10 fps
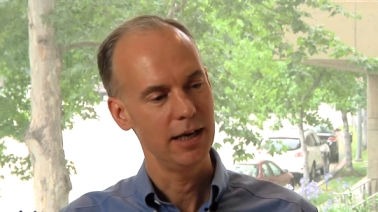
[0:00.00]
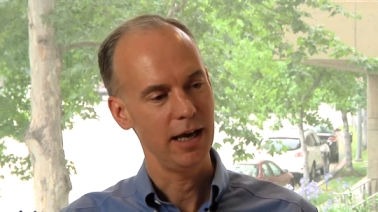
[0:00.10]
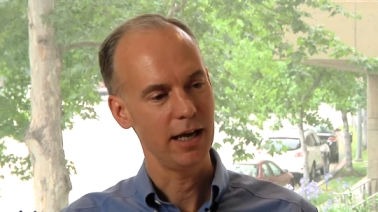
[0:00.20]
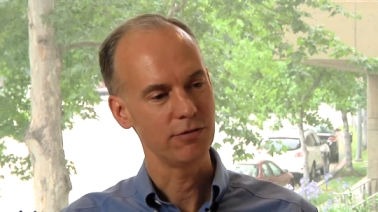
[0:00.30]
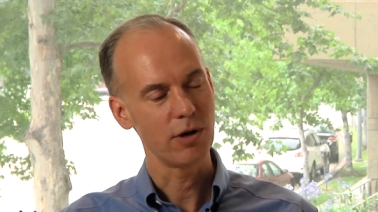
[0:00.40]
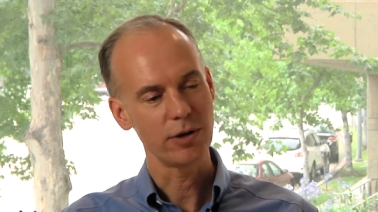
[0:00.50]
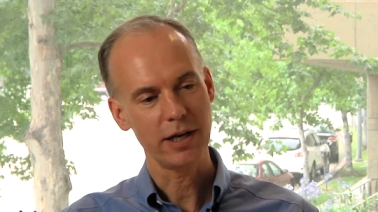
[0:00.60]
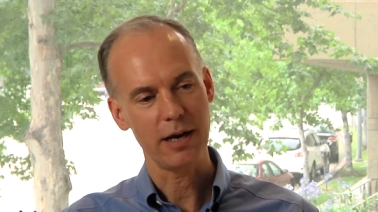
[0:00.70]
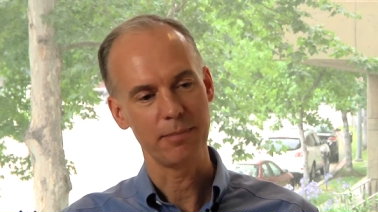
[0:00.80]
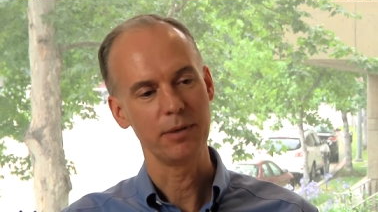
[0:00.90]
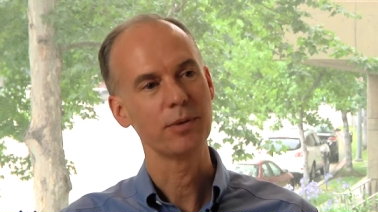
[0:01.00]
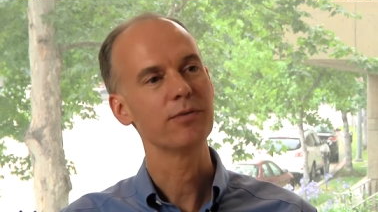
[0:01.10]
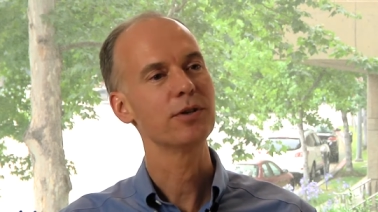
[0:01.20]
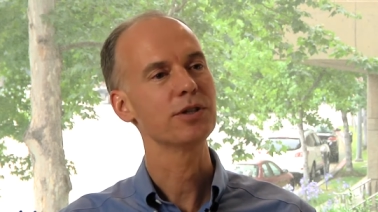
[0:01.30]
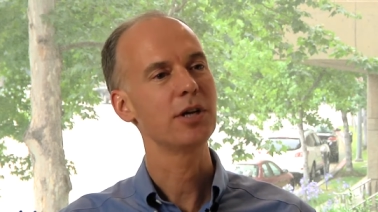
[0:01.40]
and wrote it up and were
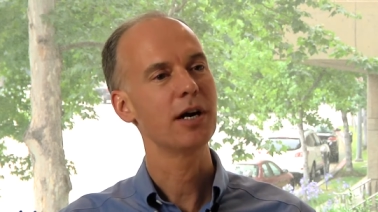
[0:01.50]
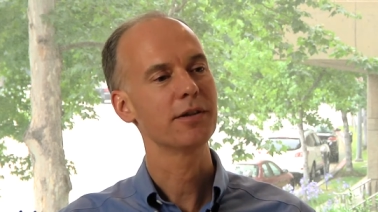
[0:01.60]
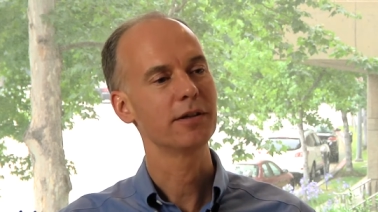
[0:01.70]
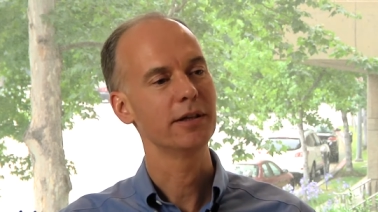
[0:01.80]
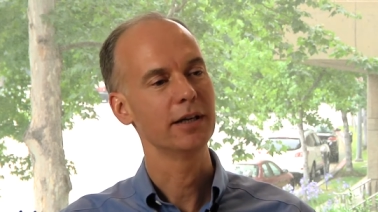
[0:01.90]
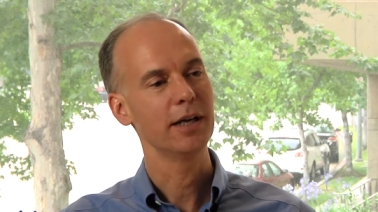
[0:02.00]
first author.